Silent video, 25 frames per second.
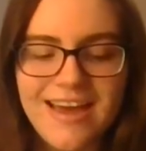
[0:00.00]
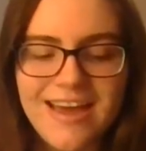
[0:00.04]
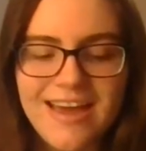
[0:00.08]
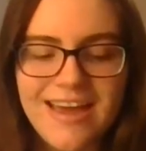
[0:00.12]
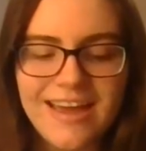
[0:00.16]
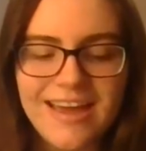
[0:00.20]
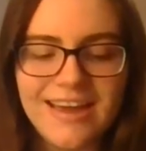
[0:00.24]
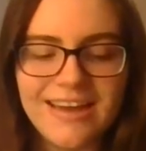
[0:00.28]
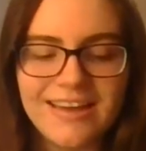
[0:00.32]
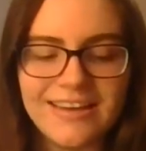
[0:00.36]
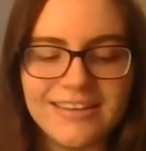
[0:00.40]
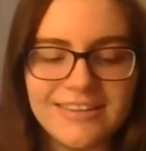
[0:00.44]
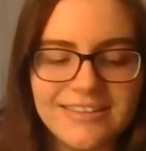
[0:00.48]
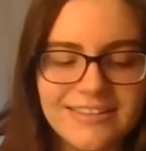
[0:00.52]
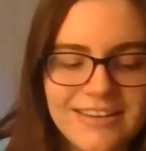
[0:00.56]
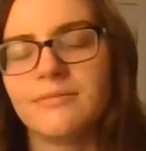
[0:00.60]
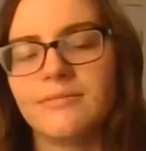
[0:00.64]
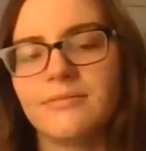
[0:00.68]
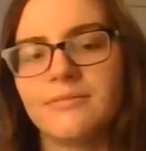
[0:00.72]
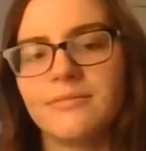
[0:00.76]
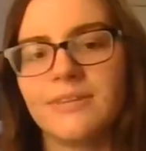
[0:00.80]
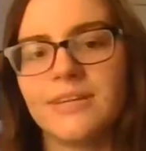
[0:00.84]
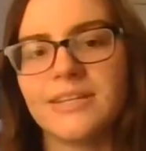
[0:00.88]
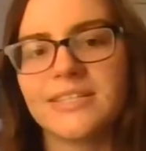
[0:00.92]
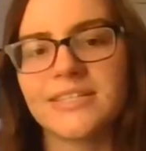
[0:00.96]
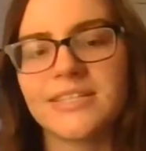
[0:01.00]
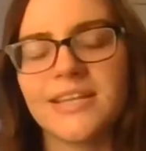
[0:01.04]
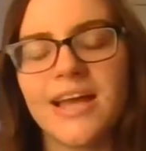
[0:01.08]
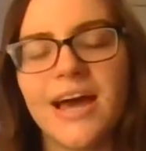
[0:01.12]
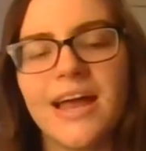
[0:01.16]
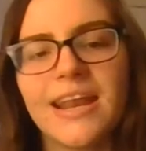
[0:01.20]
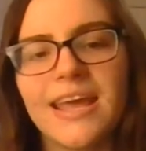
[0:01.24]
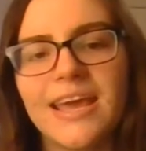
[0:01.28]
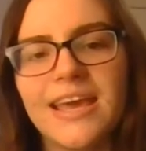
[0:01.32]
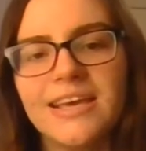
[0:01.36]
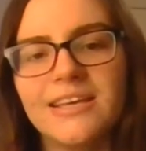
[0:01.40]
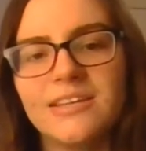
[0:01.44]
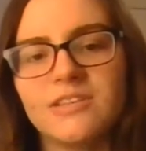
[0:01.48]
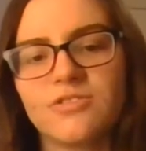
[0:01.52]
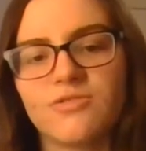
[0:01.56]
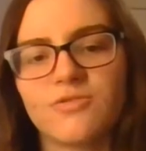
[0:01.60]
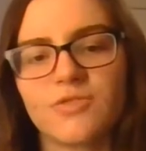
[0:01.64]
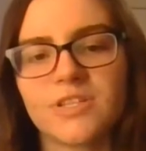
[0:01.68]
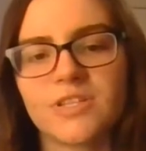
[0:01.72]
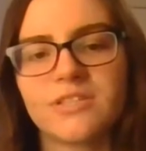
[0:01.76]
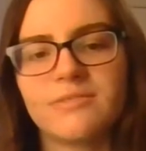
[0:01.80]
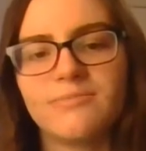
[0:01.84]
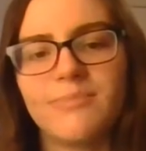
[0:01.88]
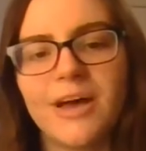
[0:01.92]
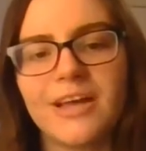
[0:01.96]
And it's not his
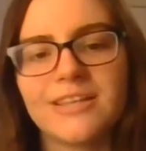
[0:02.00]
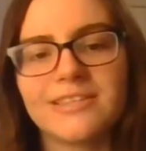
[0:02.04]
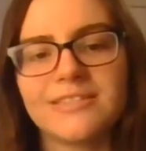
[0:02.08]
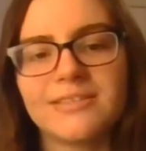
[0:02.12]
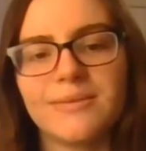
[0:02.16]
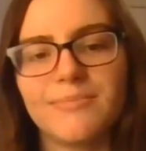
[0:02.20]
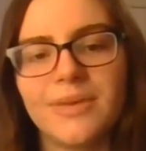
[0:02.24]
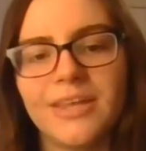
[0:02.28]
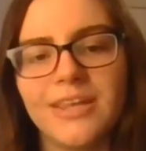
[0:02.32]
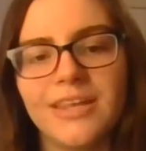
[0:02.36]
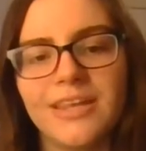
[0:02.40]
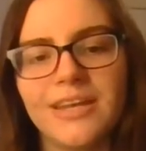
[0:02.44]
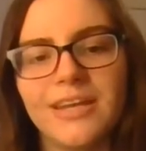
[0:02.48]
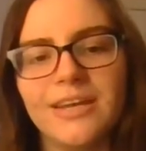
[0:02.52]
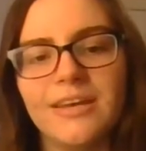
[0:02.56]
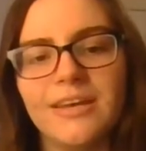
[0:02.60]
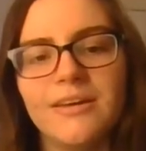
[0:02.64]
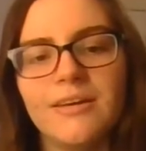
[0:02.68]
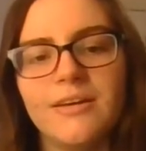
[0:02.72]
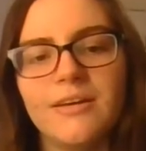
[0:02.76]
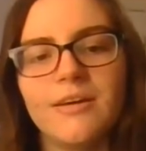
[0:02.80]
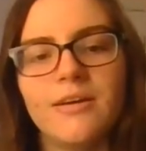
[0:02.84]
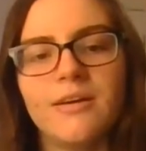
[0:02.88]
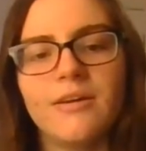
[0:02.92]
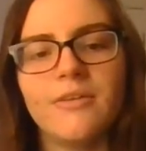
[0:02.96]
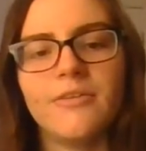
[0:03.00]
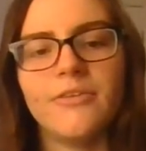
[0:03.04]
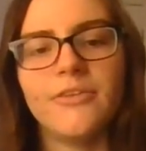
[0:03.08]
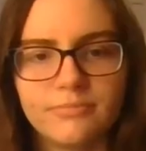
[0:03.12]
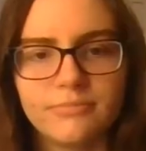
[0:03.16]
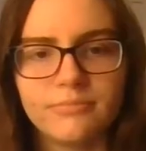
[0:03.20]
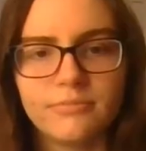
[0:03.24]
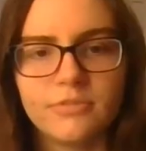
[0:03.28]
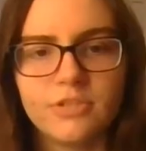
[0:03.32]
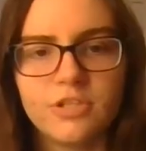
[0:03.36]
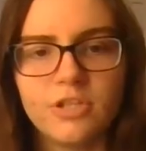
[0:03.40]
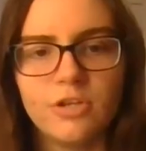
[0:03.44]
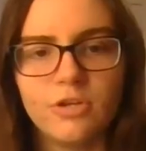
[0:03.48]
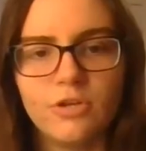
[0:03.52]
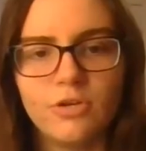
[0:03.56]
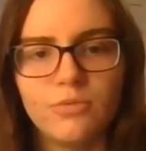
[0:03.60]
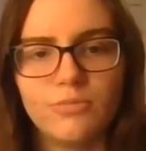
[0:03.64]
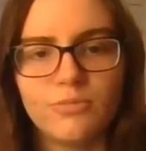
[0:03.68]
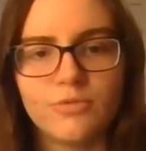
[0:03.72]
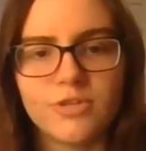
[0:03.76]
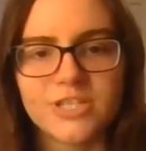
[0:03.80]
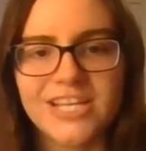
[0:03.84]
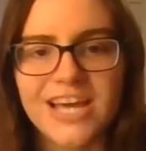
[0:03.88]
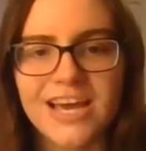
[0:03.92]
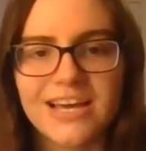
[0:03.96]
responsibility to
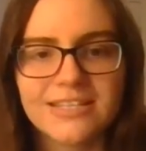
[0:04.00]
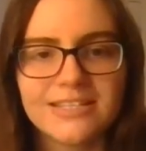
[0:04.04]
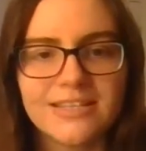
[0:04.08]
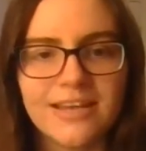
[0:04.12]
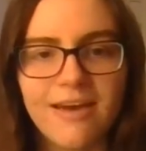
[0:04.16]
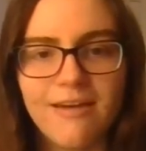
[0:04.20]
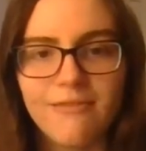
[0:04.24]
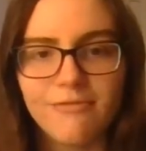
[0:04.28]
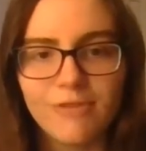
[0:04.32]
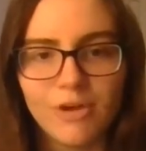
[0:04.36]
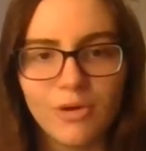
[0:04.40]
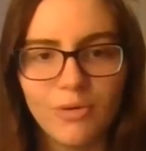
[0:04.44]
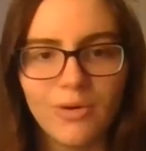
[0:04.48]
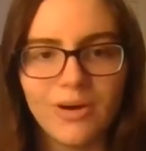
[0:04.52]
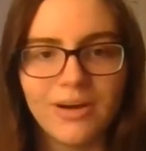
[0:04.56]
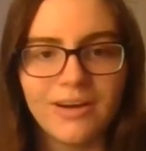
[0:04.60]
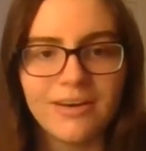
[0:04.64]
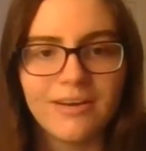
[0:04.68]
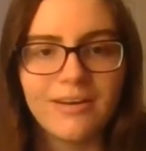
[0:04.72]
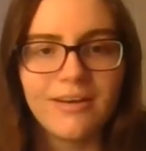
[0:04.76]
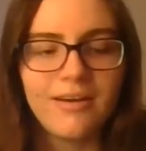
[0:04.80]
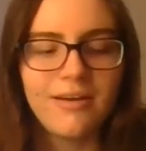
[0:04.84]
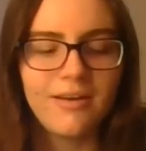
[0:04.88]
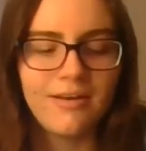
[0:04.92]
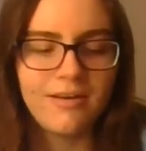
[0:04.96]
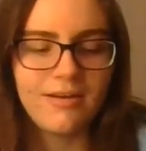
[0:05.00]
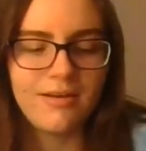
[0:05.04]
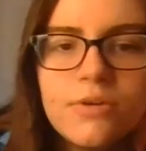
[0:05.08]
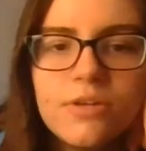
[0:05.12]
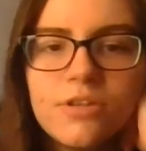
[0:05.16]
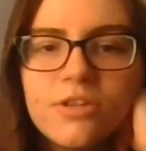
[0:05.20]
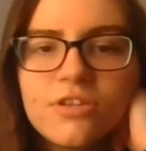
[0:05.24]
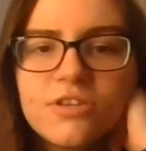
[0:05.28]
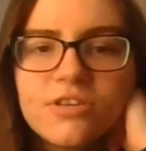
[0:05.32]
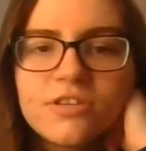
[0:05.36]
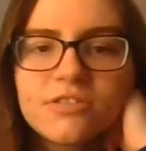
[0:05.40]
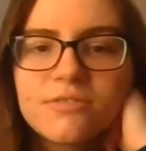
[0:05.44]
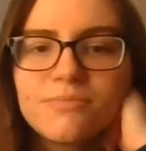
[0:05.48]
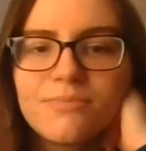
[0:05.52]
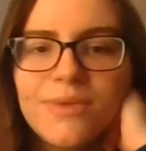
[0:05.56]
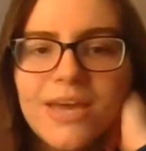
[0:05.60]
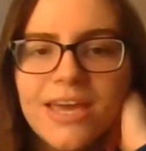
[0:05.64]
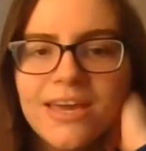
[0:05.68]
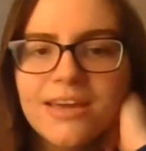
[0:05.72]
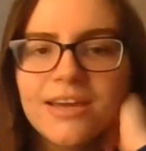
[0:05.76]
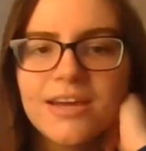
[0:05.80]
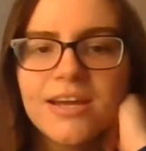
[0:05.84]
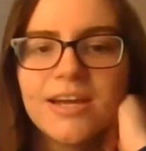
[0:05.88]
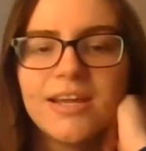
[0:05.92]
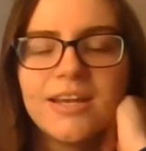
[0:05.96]
protect everyone. I should just
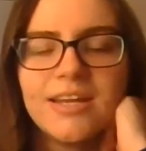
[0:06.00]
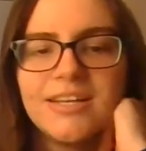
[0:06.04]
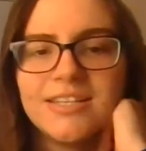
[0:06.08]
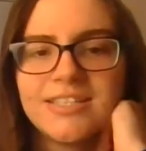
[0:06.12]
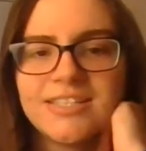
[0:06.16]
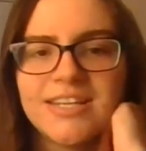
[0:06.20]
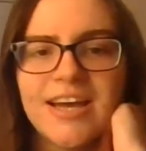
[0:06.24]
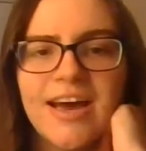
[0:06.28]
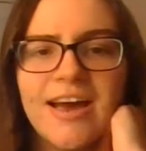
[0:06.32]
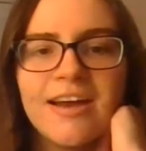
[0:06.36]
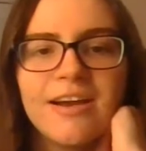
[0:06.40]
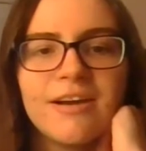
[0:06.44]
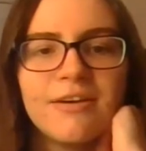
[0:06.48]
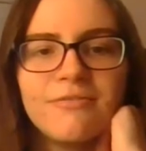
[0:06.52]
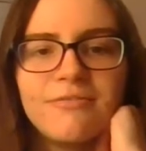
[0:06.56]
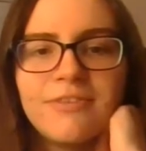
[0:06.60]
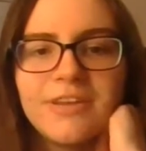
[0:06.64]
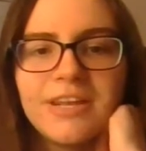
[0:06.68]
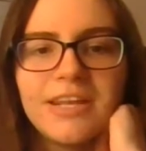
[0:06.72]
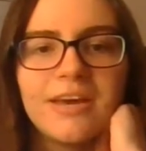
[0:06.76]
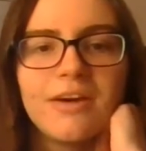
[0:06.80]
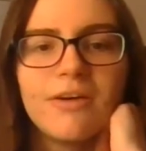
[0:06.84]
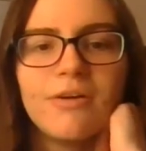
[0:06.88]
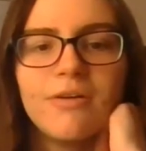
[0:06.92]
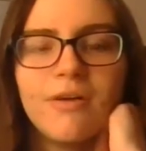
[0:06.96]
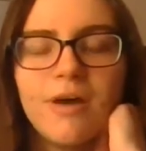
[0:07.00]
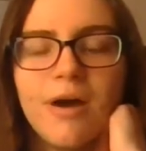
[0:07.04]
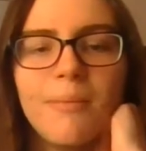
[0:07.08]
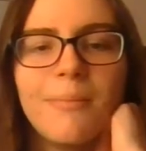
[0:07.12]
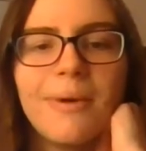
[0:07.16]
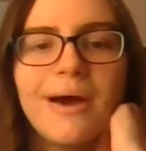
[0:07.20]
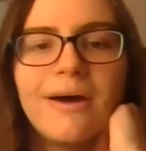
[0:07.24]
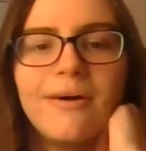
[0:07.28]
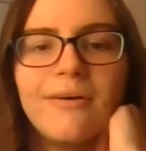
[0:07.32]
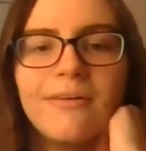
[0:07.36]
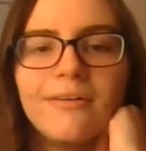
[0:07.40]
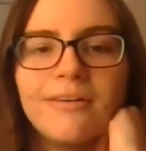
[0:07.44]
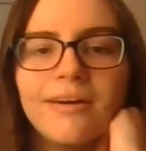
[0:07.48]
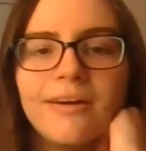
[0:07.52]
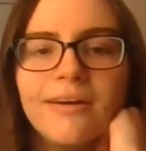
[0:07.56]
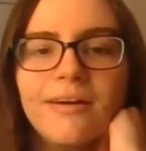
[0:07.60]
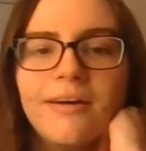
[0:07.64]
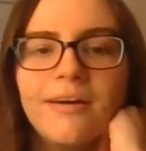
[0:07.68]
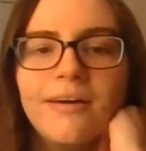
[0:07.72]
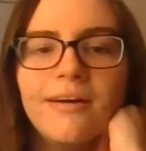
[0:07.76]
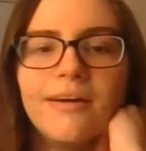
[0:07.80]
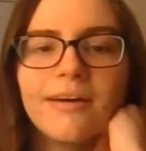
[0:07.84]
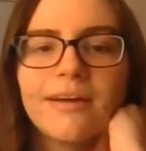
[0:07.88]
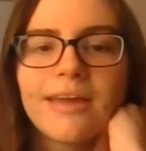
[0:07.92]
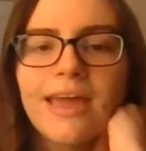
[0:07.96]
make an entire video about
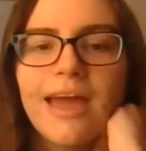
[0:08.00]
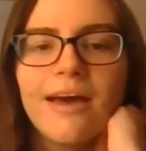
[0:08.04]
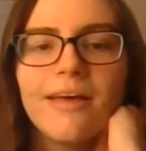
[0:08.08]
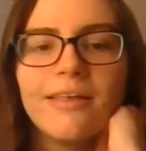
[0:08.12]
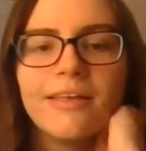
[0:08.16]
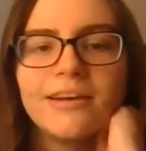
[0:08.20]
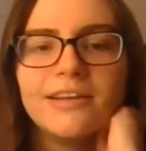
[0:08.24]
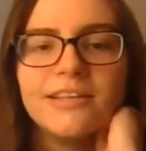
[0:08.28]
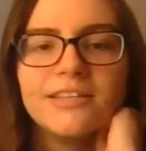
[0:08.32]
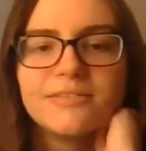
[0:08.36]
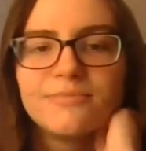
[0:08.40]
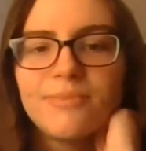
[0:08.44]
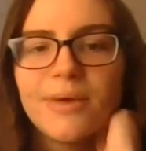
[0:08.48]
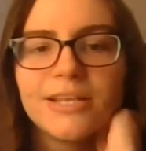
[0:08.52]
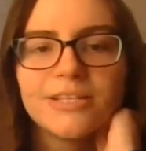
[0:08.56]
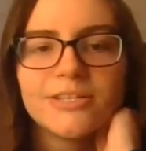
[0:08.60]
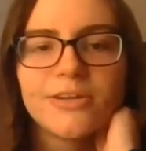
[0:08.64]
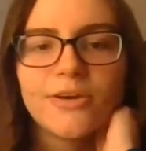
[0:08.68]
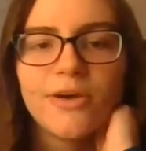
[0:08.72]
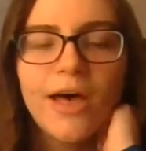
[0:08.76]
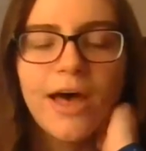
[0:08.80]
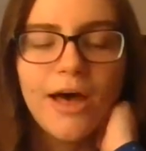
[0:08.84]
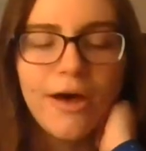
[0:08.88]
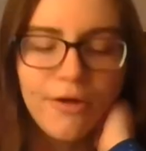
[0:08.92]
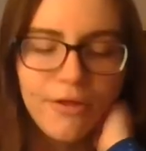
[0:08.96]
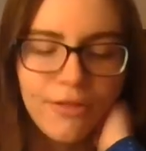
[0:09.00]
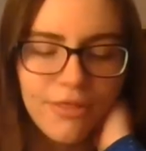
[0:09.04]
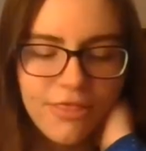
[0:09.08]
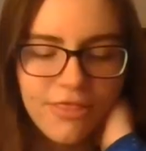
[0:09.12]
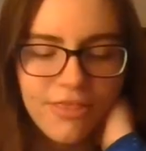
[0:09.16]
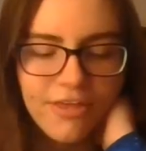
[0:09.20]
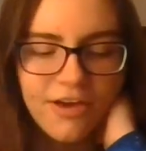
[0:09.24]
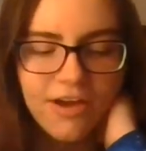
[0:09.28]
Kaladin's mental health.